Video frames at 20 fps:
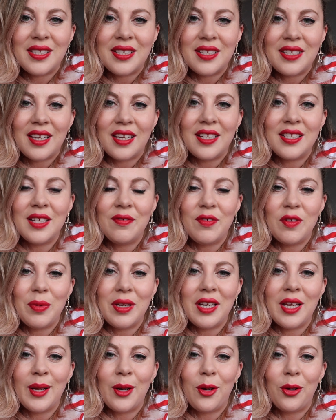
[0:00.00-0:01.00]
isn't it? If you've
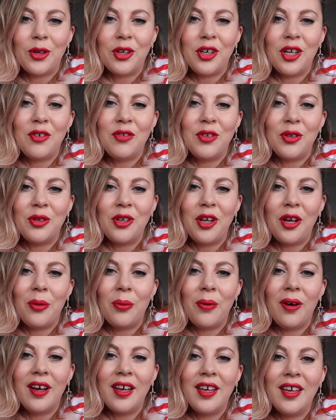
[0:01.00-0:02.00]
been here long enough, you'll know
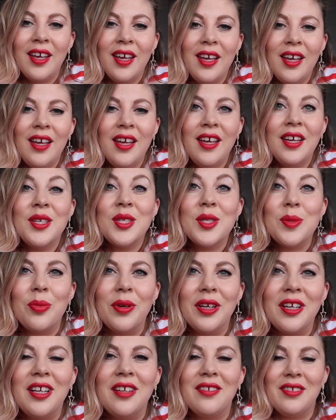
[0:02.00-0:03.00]
why
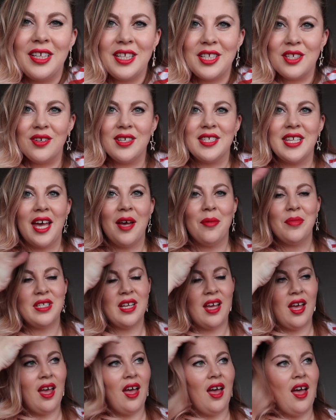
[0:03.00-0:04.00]
sprinkle of glitter is apt.